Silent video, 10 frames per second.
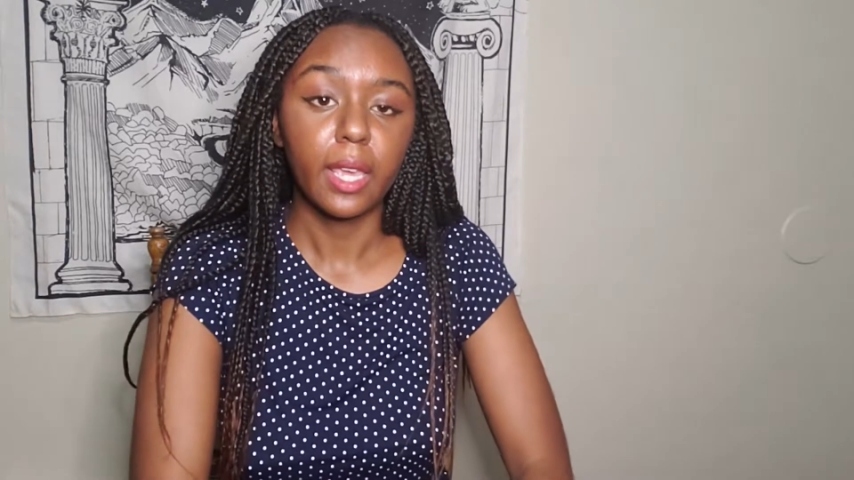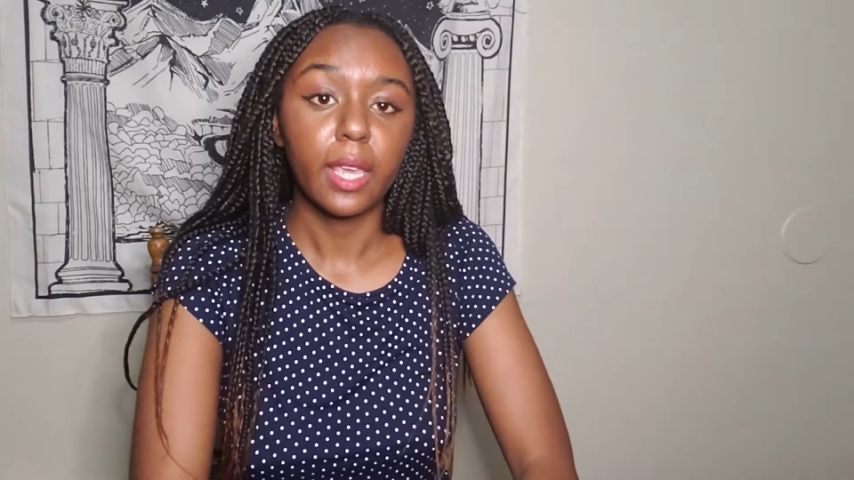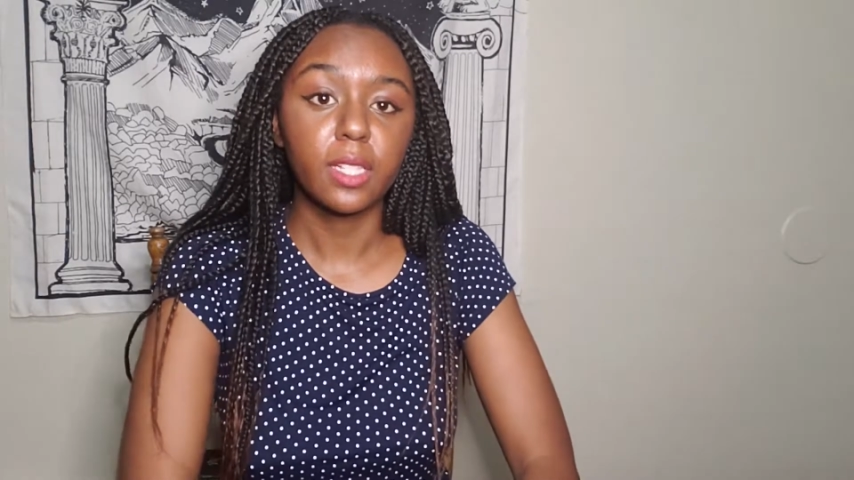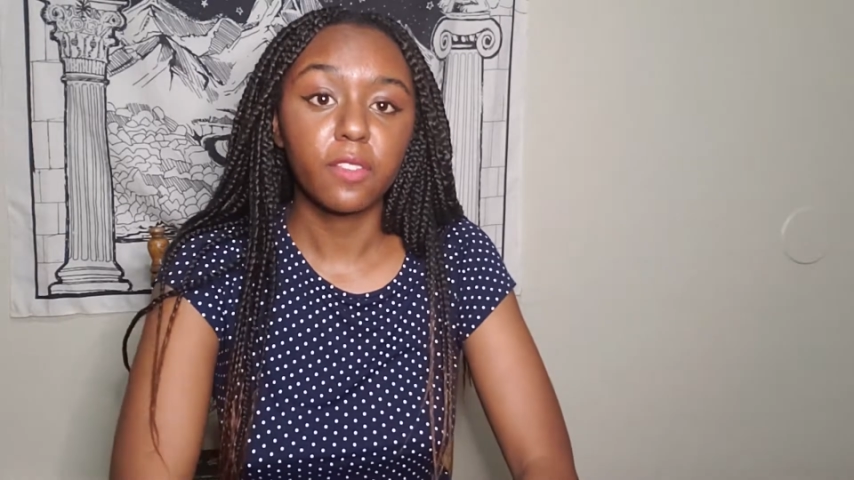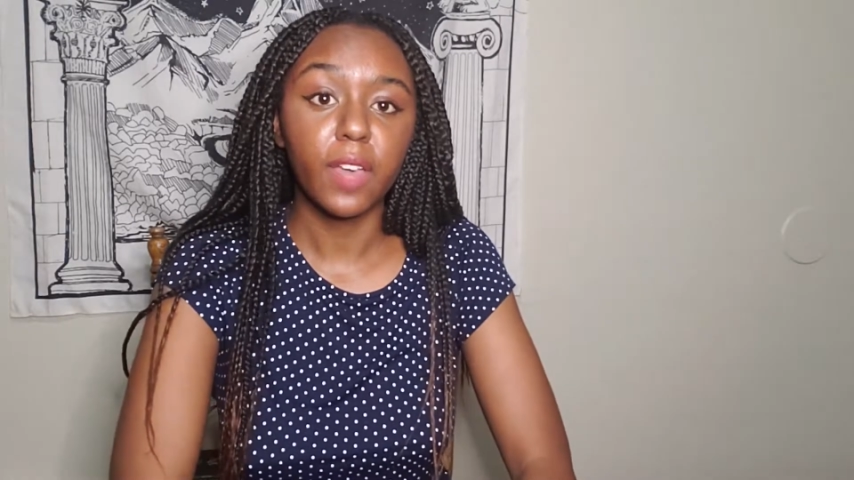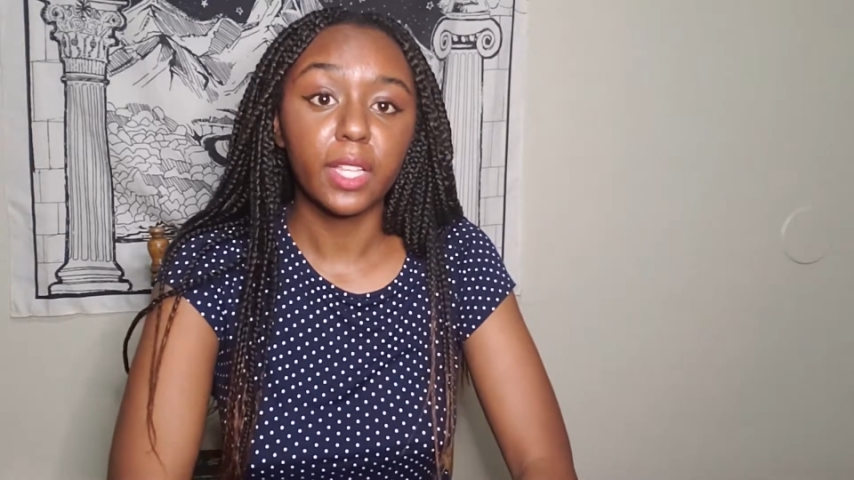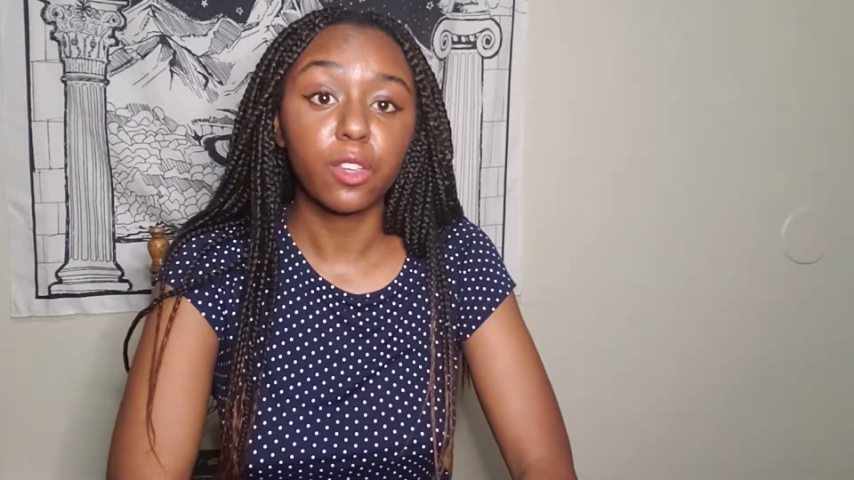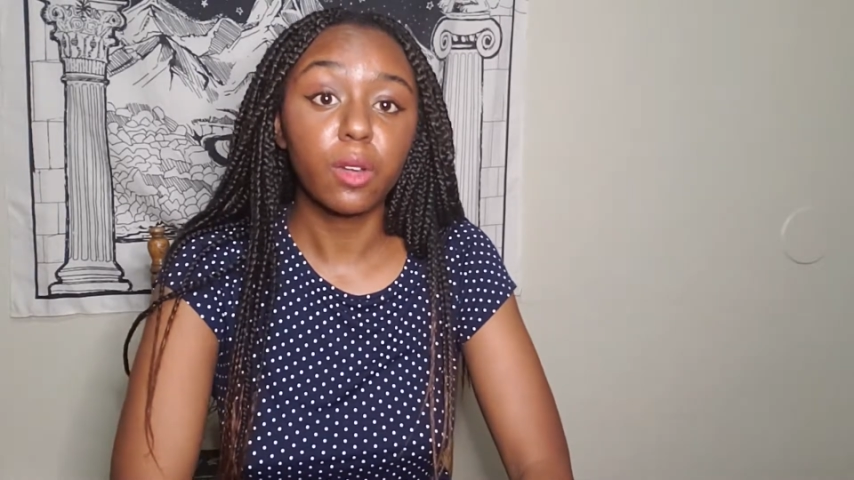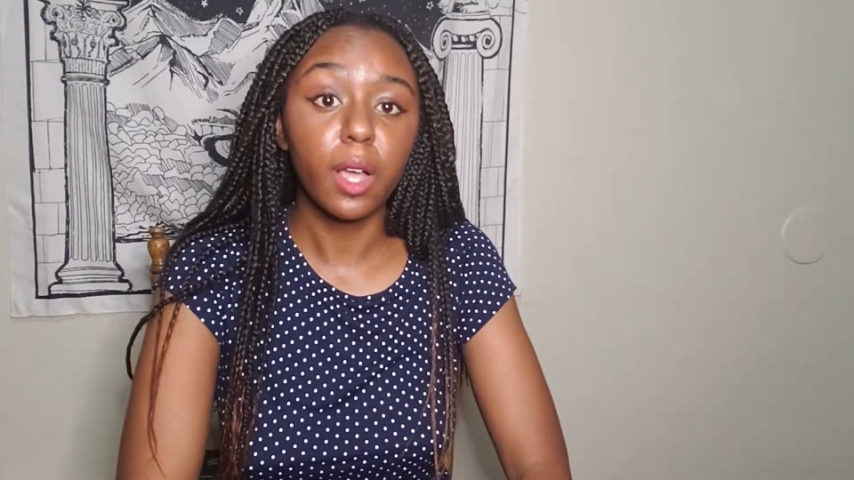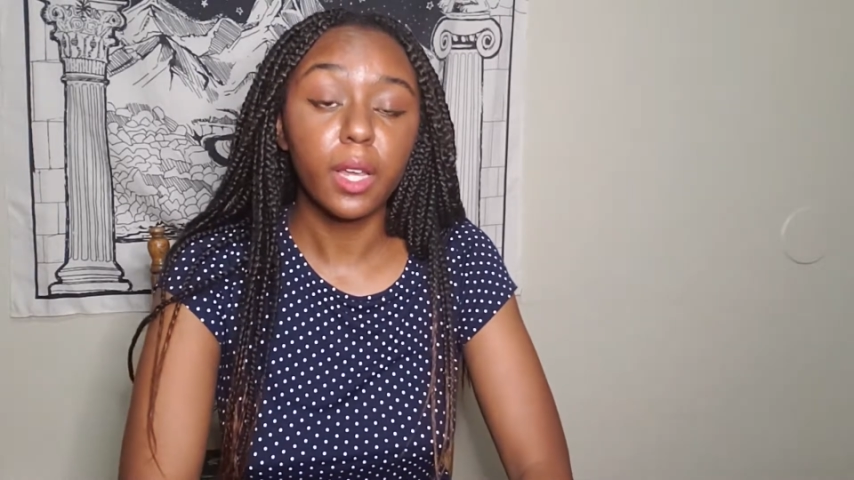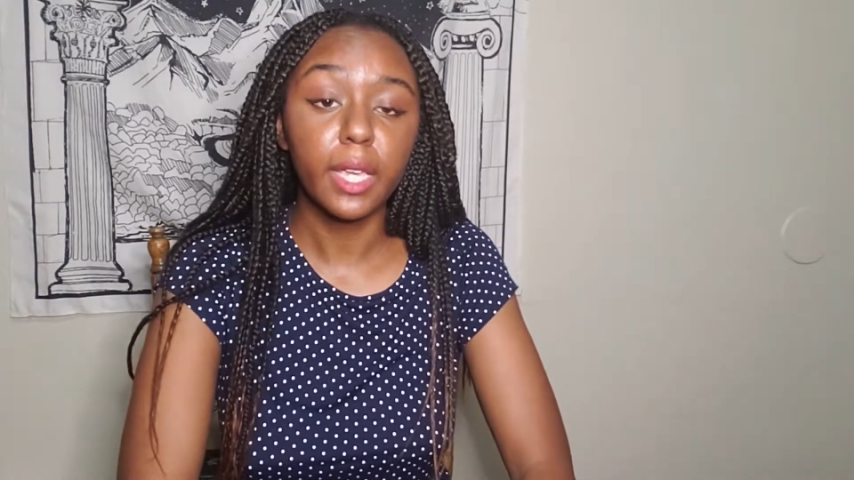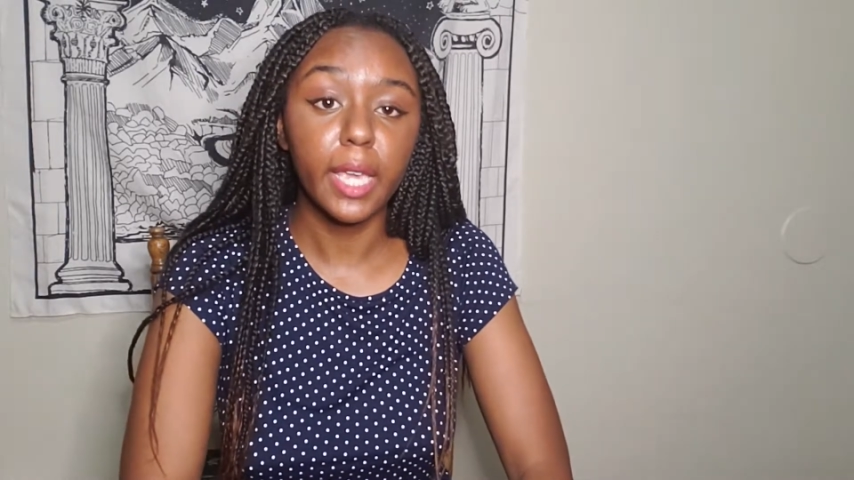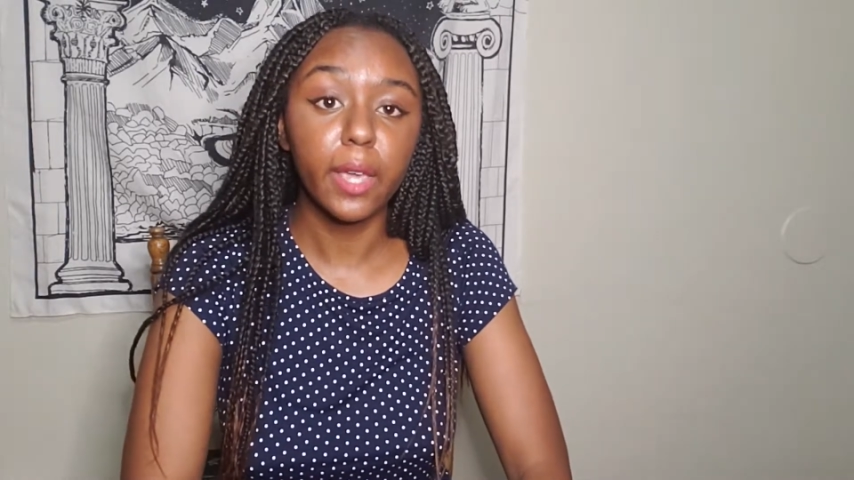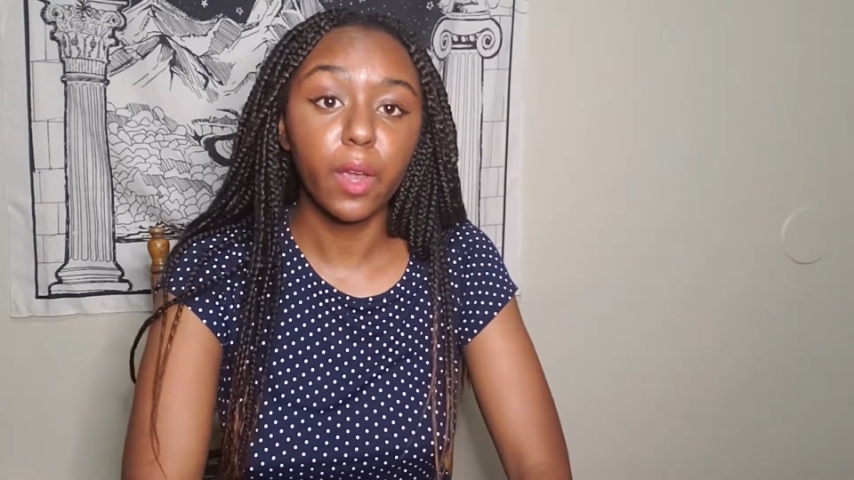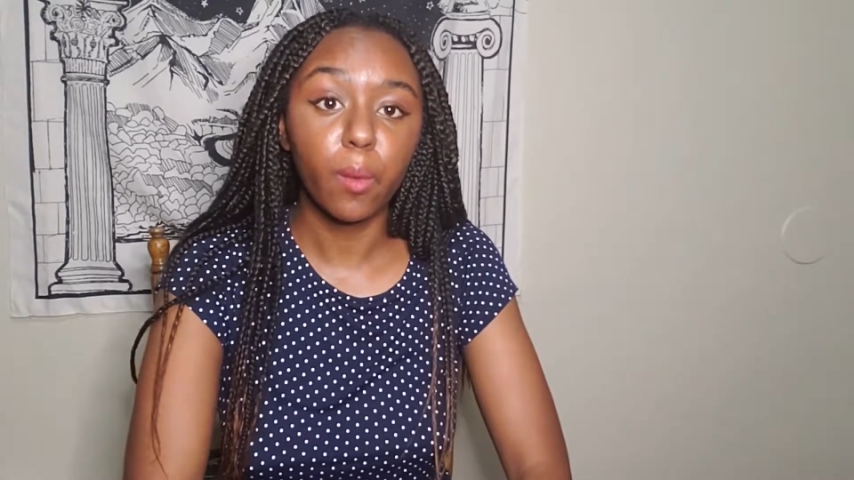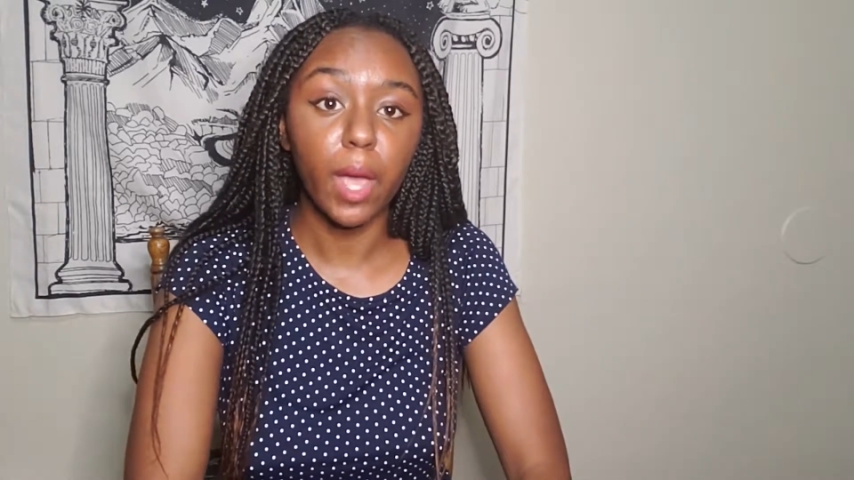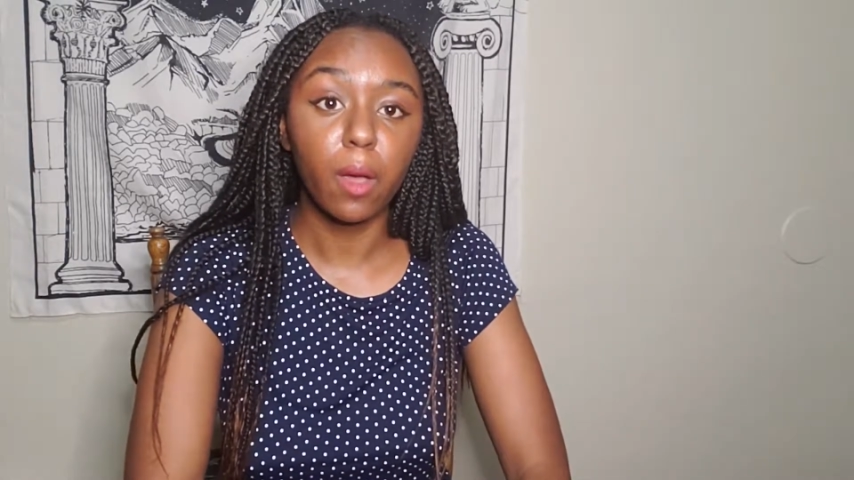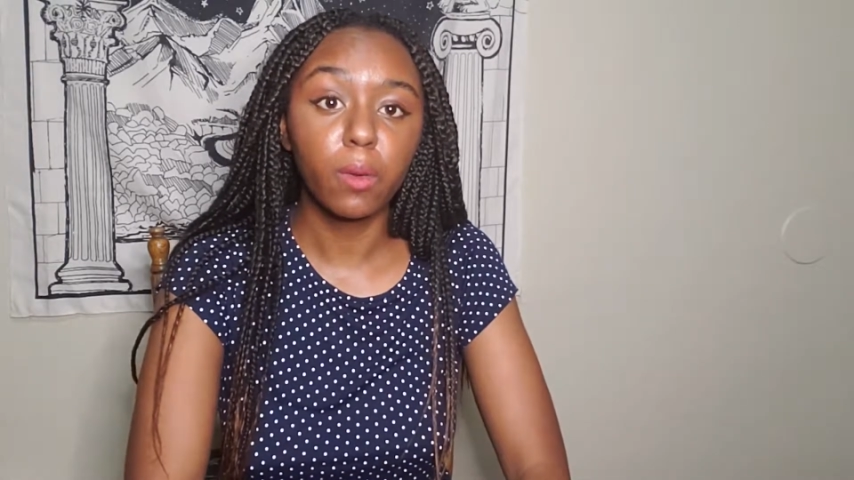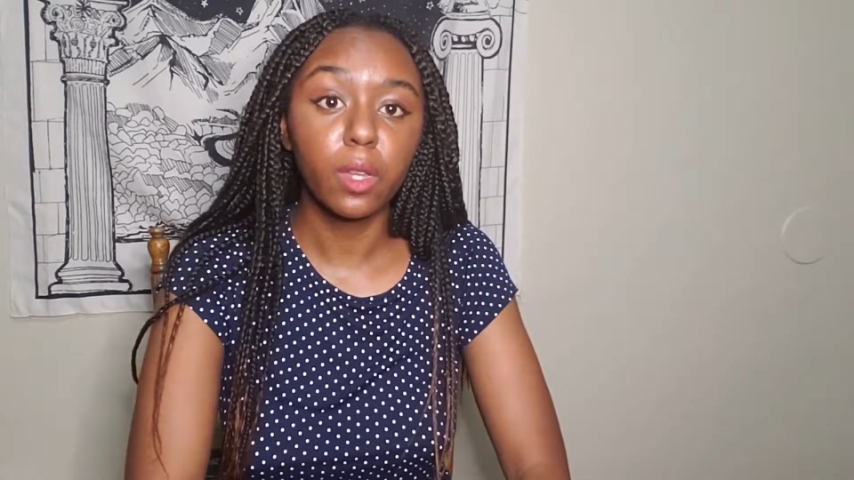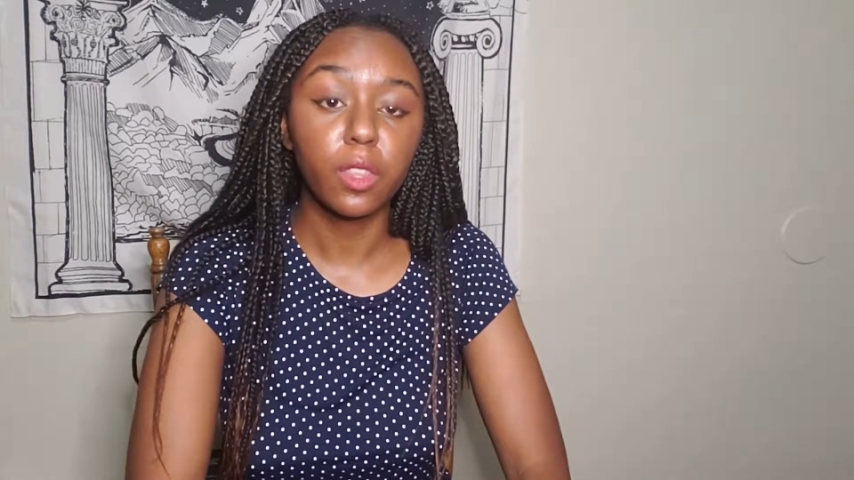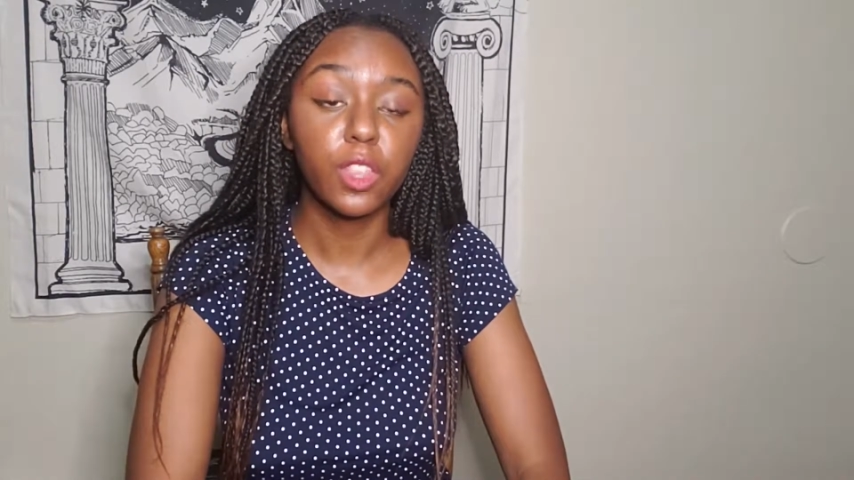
is the fact that you're not going to carry around